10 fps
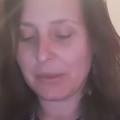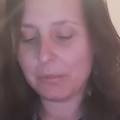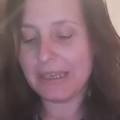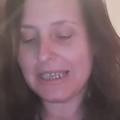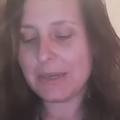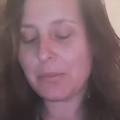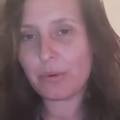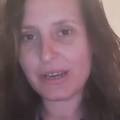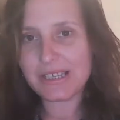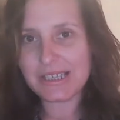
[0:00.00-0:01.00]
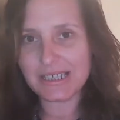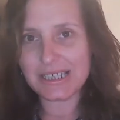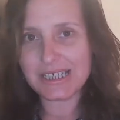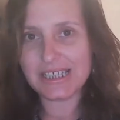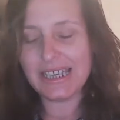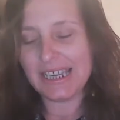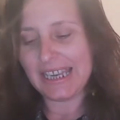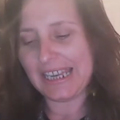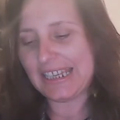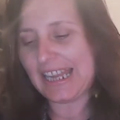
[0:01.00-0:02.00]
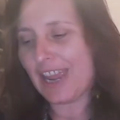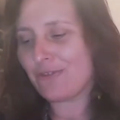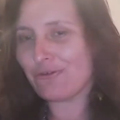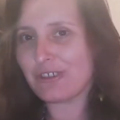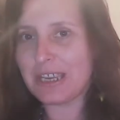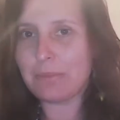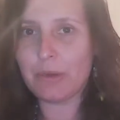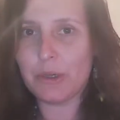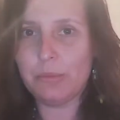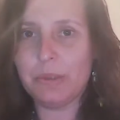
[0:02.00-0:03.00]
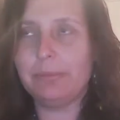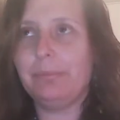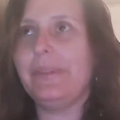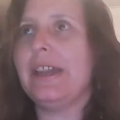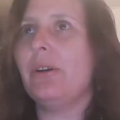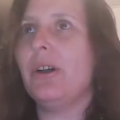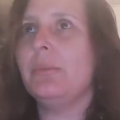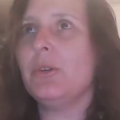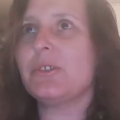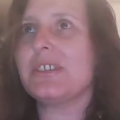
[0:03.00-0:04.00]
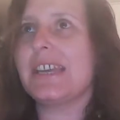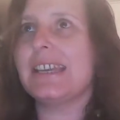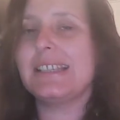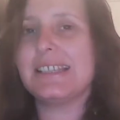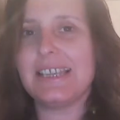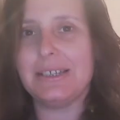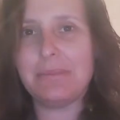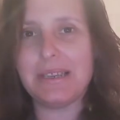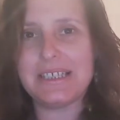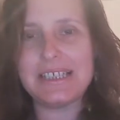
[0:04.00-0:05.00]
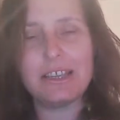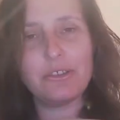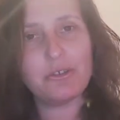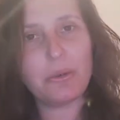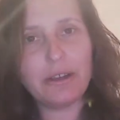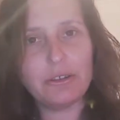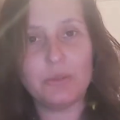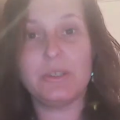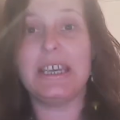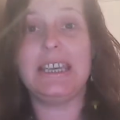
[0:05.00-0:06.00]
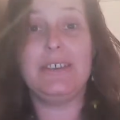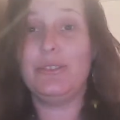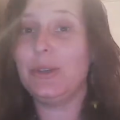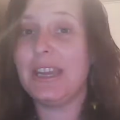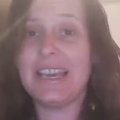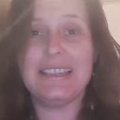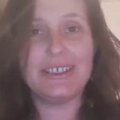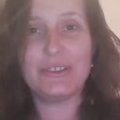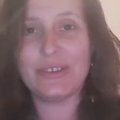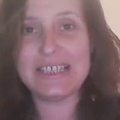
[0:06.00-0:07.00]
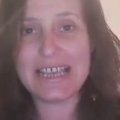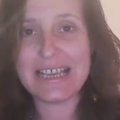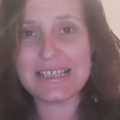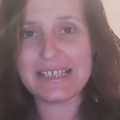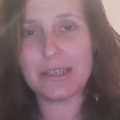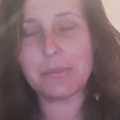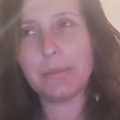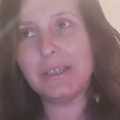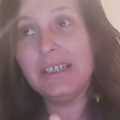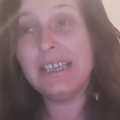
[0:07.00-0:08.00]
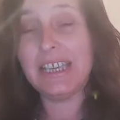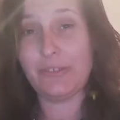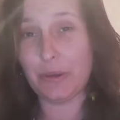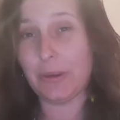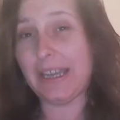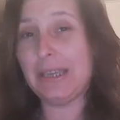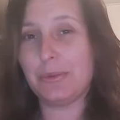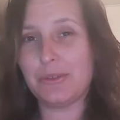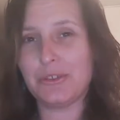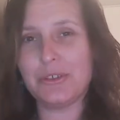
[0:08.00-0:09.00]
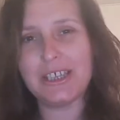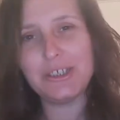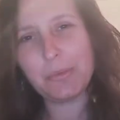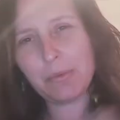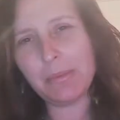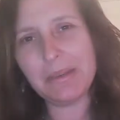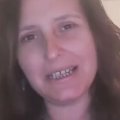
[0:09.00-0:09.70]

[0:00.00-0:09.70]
being present in every moment. Now, I'm not saying sit and meditate throughout your day. If you can, that's fantastic. But if you are able to do that, you're probably